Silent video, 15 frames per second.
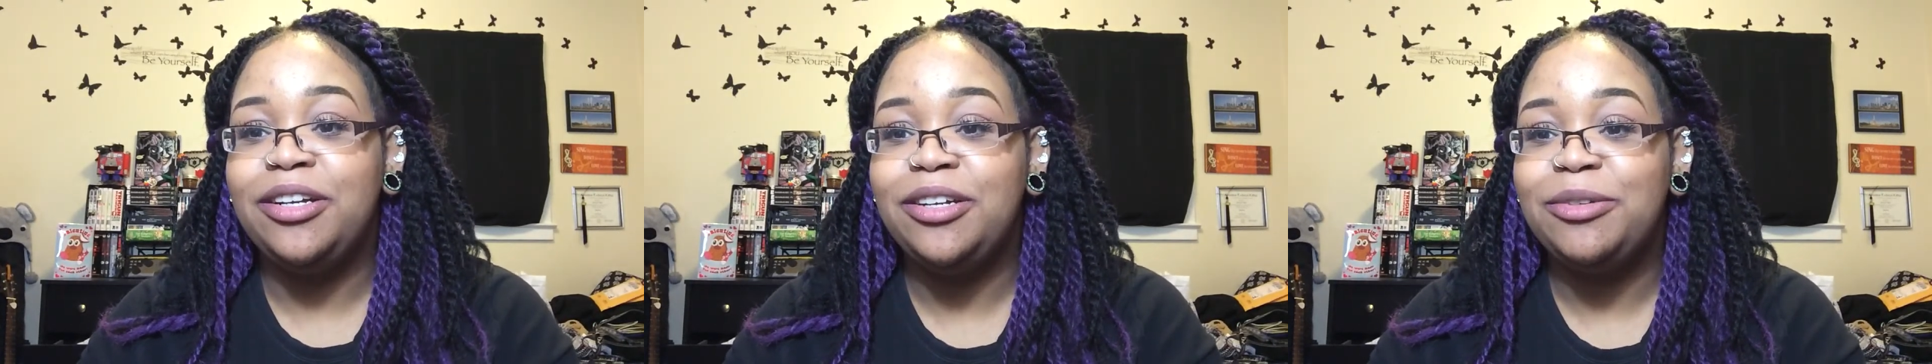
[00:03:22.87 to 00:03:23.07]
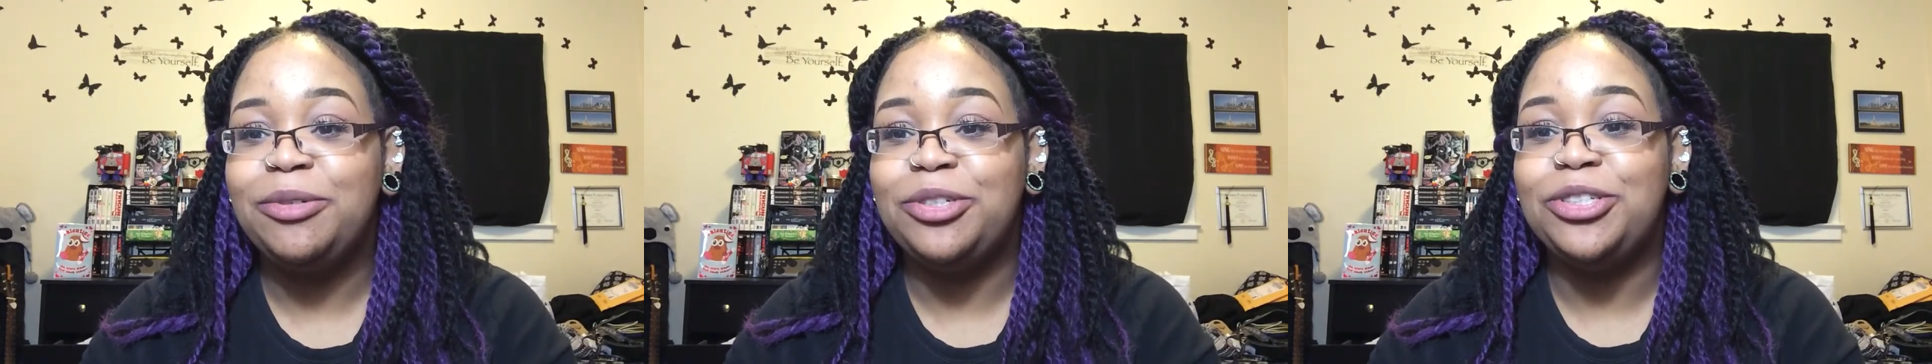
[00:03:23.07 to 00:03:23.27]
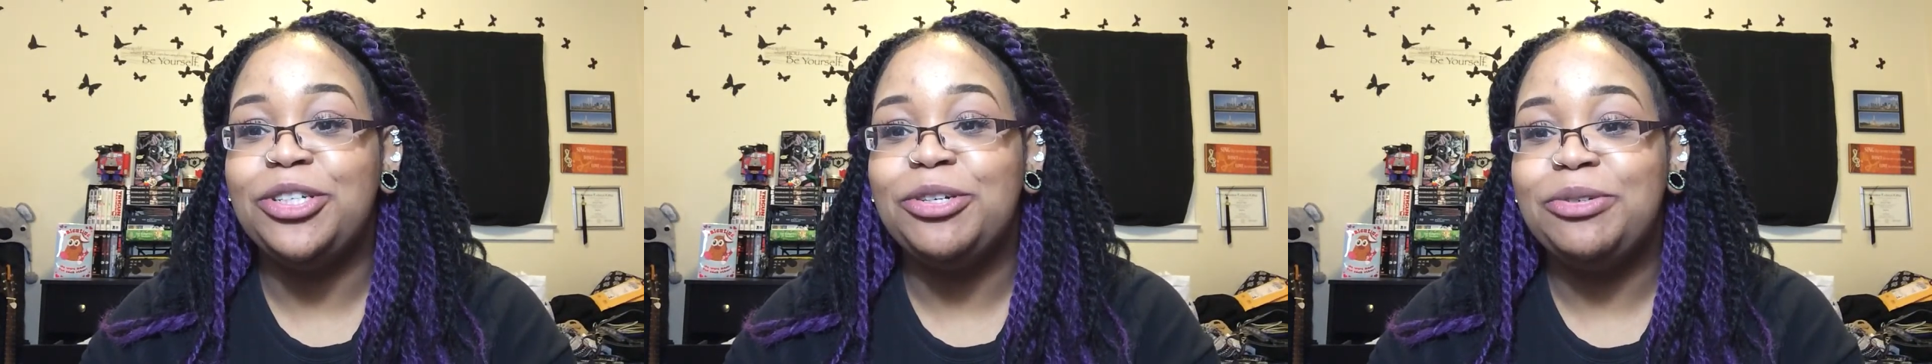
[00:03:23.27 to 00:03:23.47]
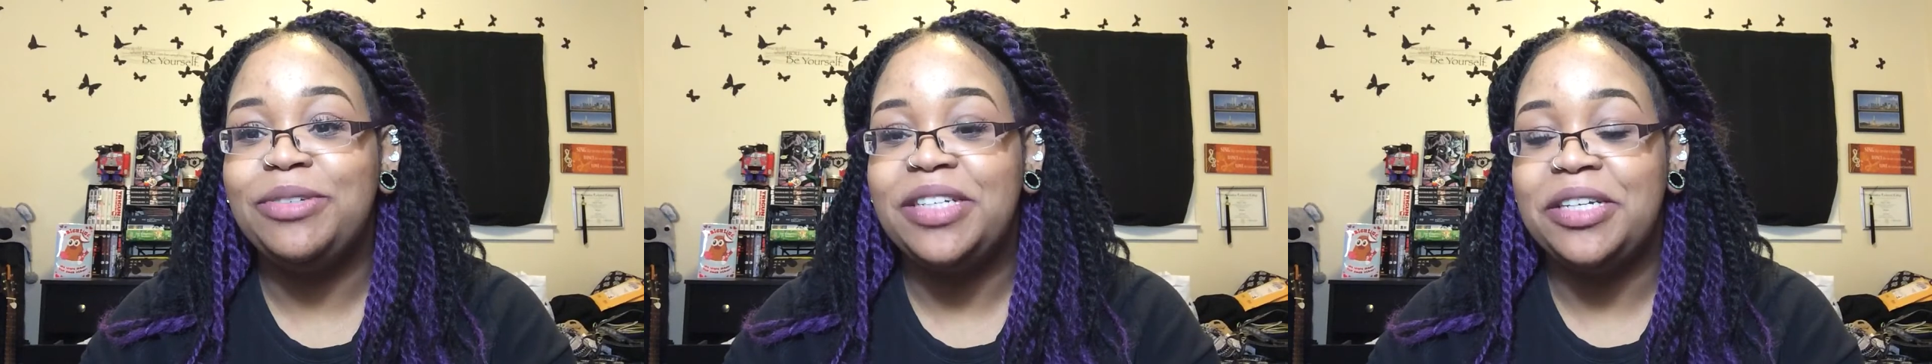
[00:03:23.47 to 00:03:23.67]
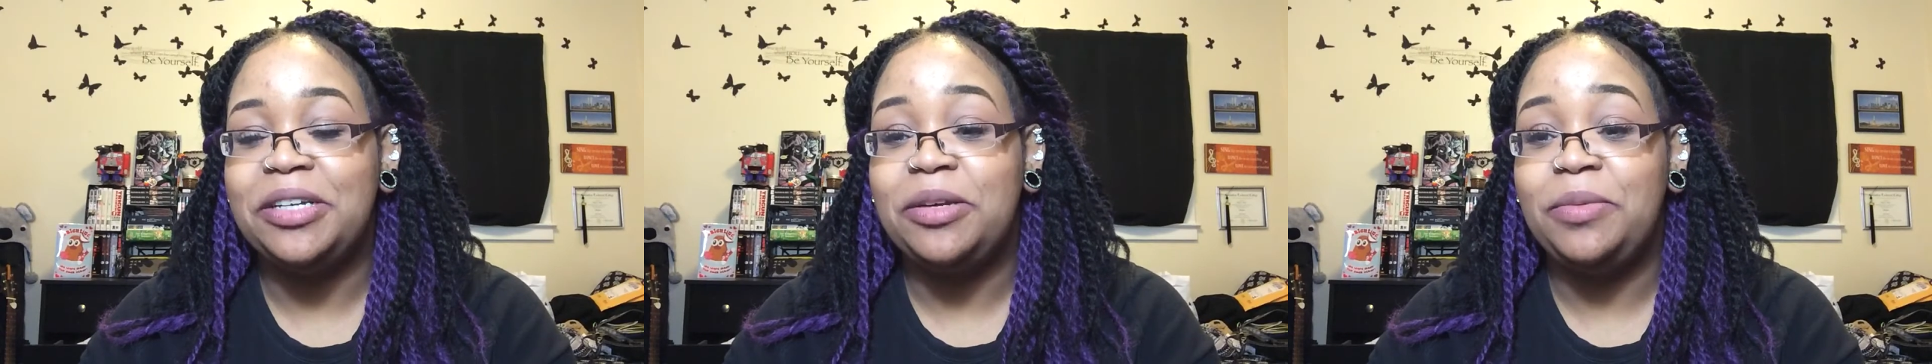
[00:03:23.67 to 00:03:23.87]
was shown
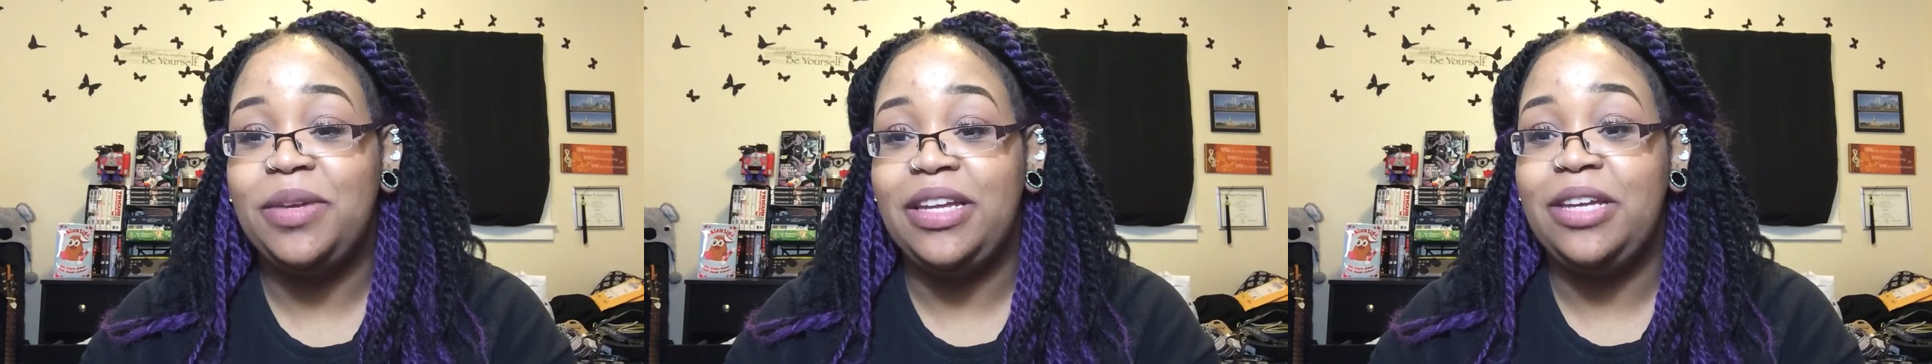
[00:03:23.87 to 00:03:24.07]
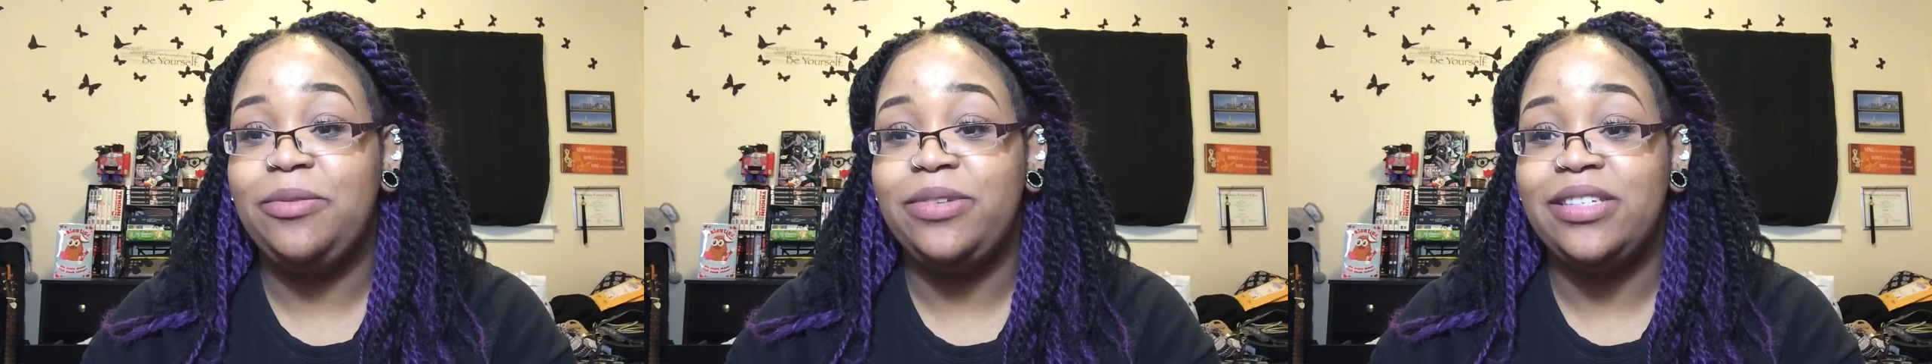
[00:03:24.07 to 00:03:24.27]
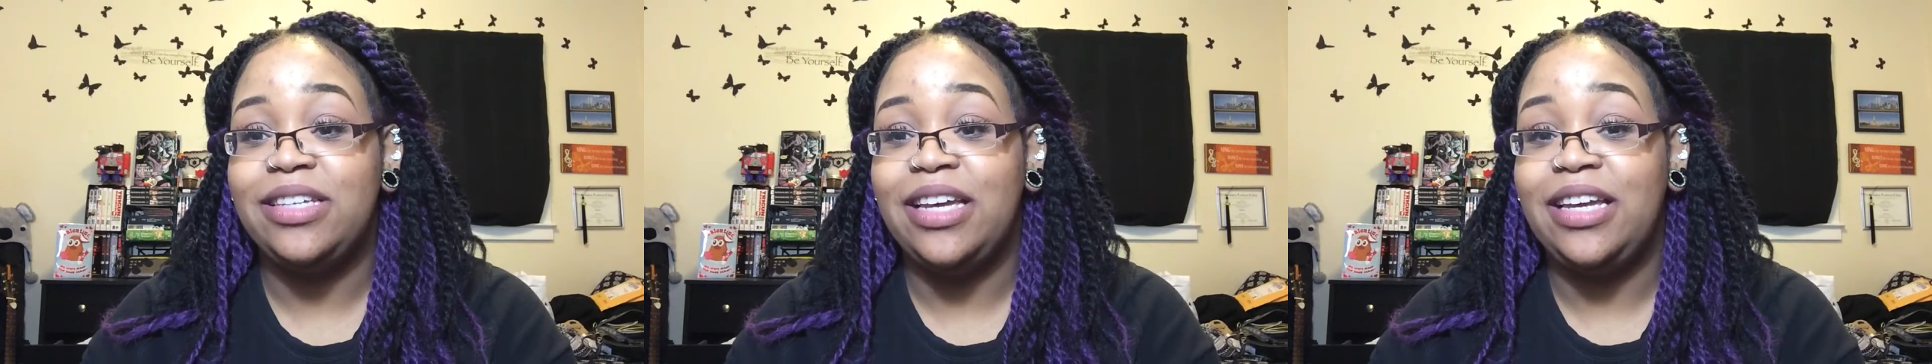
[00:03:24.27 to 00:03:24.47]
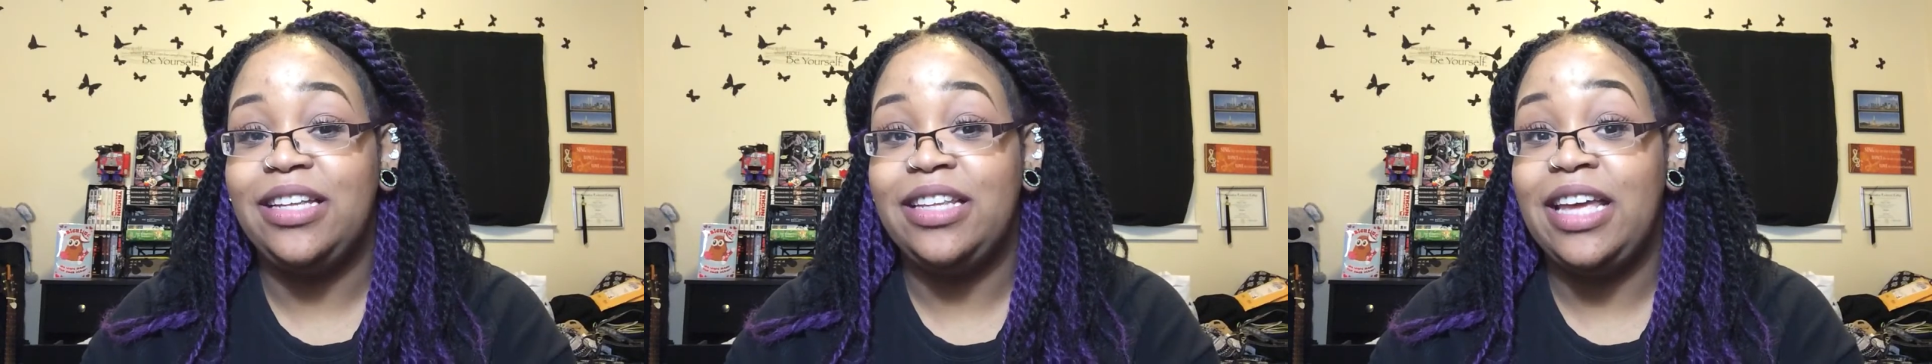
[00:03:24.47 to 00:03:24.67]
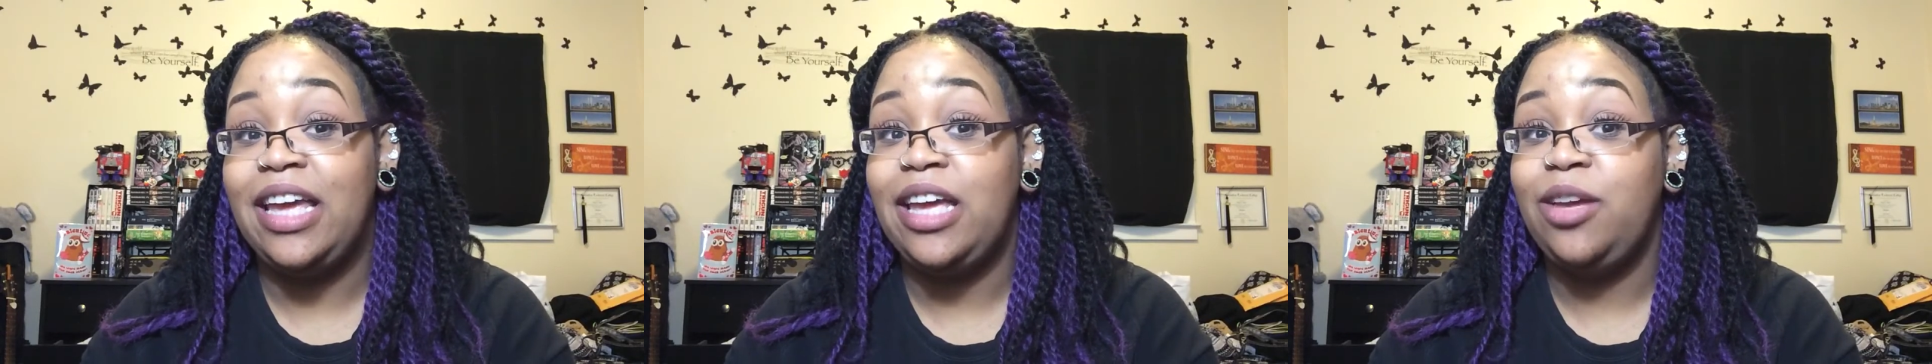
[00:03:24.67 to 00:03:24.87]
to him and he was like
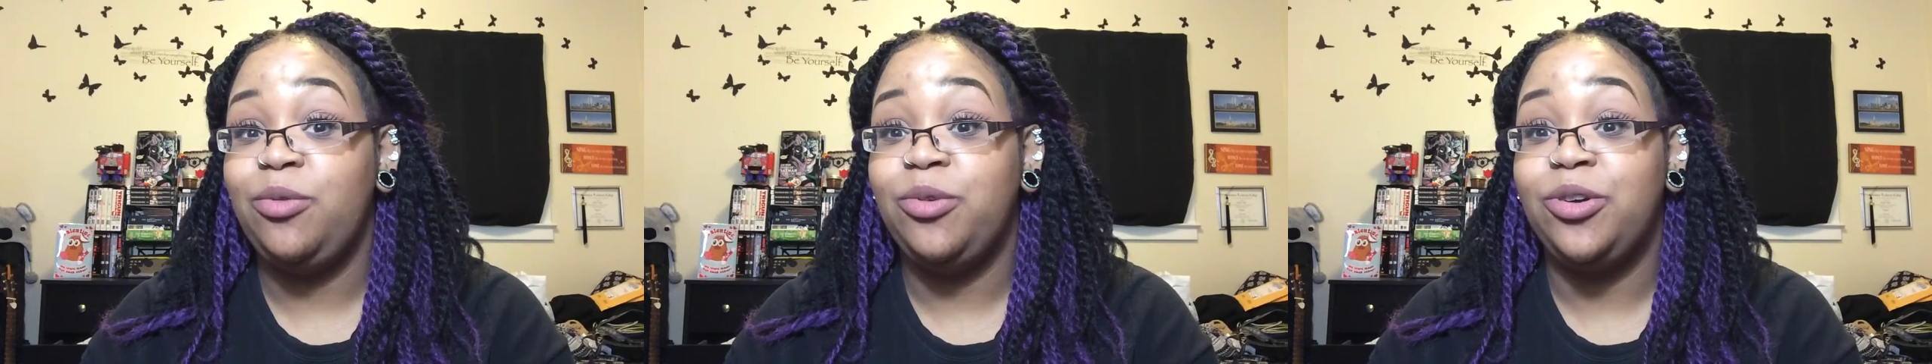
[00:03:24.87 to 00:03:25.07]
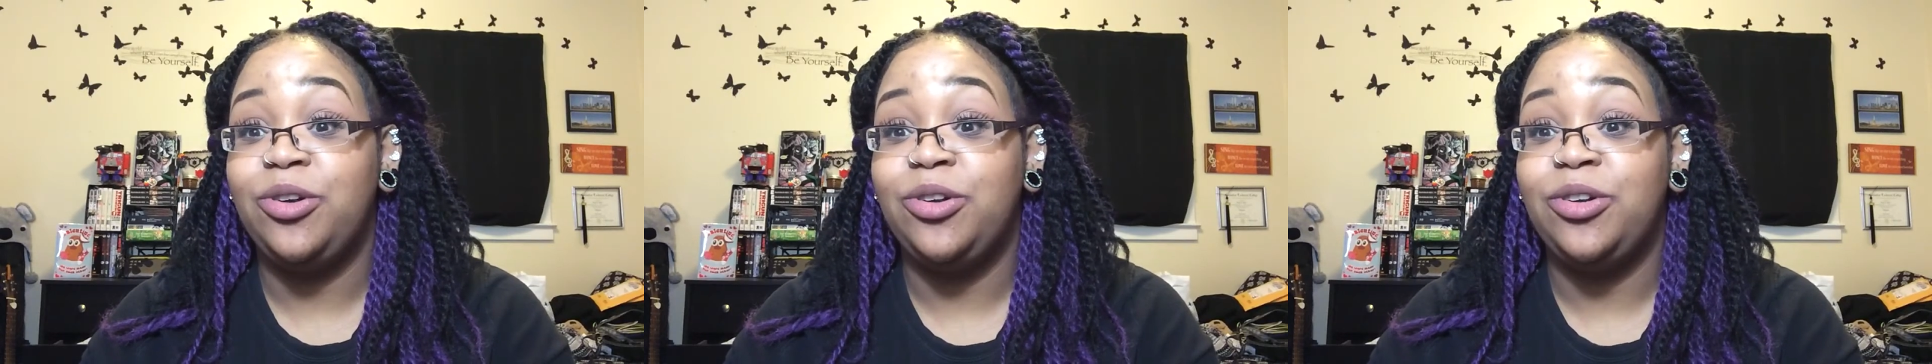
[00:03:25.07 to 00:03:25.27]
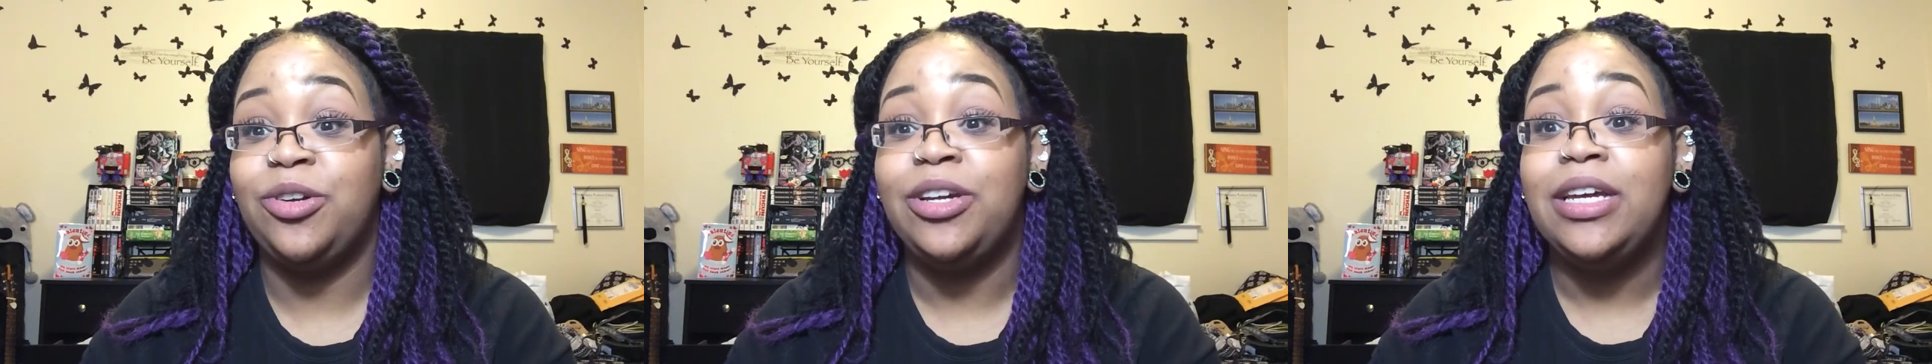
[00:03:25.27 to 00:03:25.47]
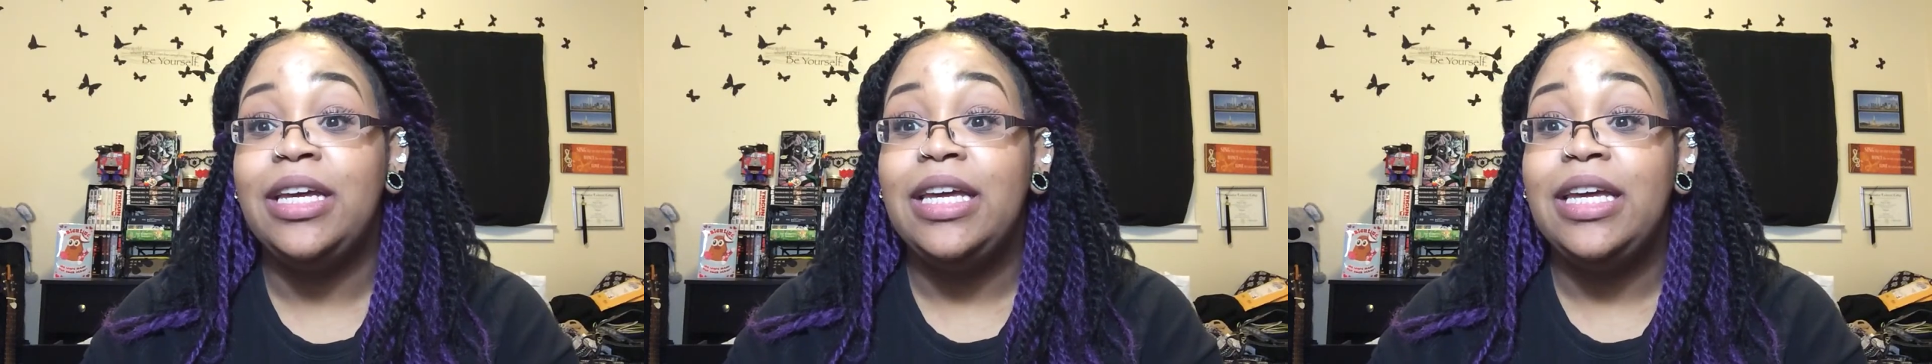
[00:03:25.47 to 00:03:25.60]
they were